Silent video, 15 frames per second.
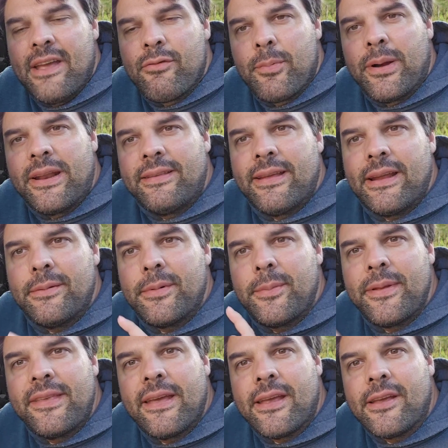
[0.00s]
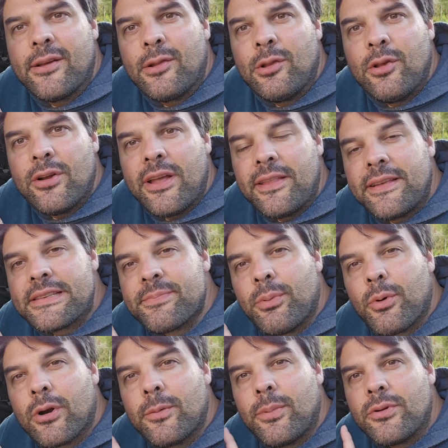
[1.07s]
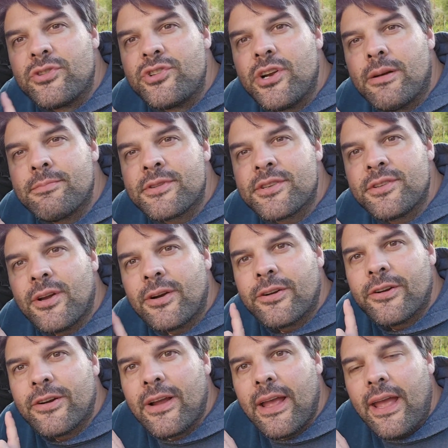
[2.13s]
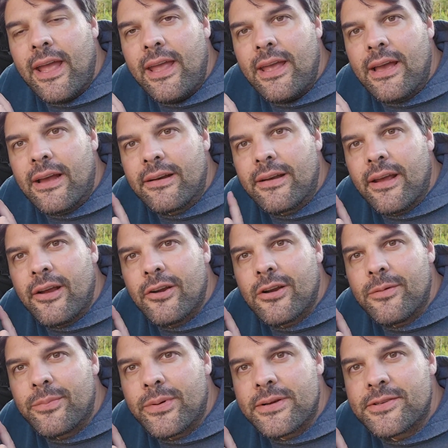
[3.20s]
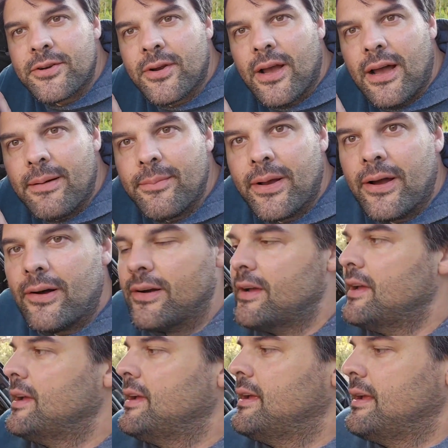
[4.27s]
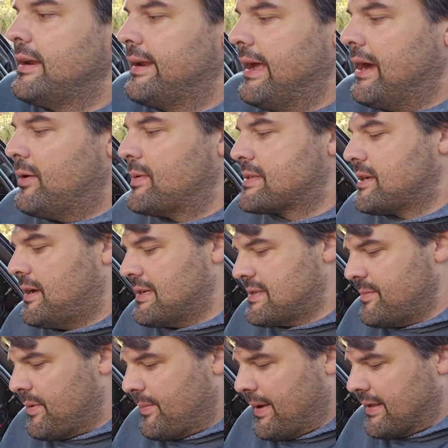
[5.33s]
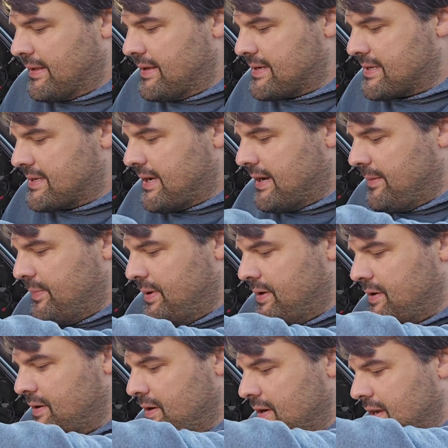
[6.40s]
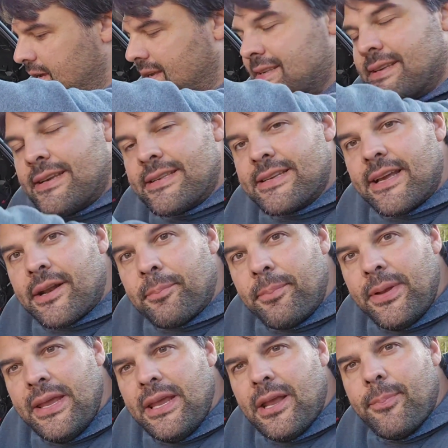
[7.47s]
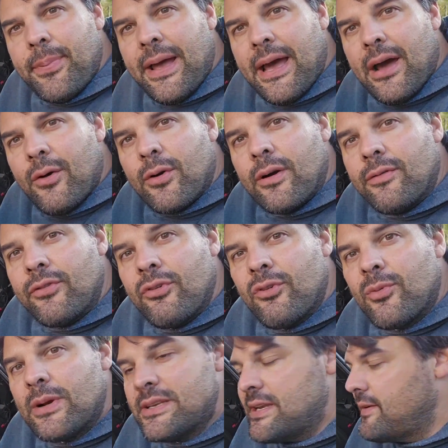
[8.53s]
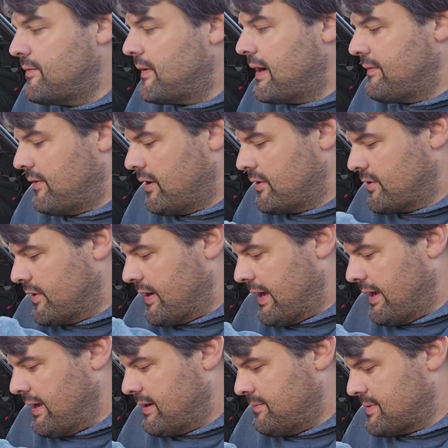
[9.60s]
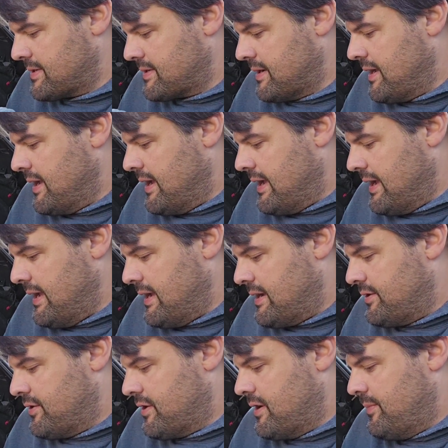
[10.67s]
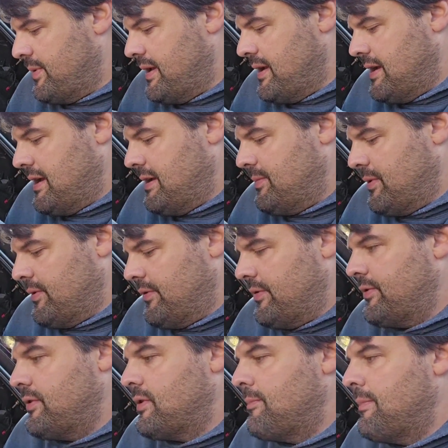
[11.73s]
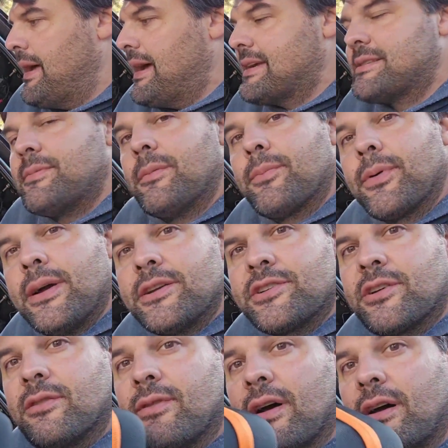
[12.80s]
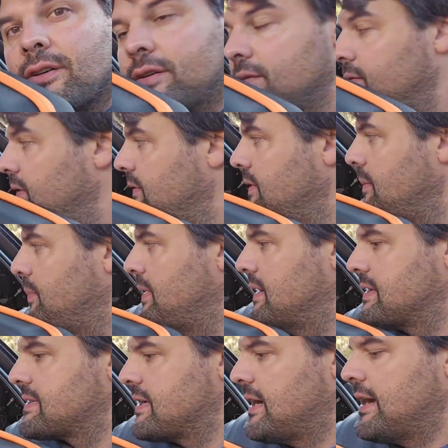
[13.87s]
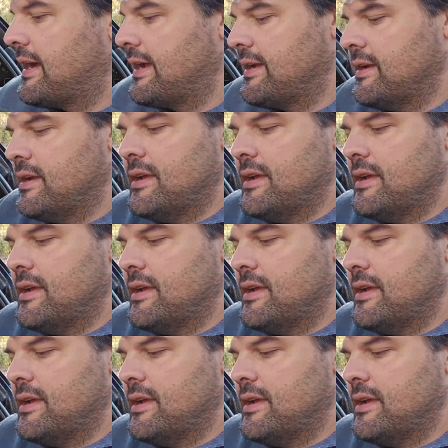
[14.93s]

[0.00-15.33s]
Hey everybody, today I'm going to be taking a look at this portable jump starter and air compressor combo. Now, what's awesome about this setup here is that it's got a peak power of 2500 amps and you're going to be able to do a maximum pressure of 150 psi.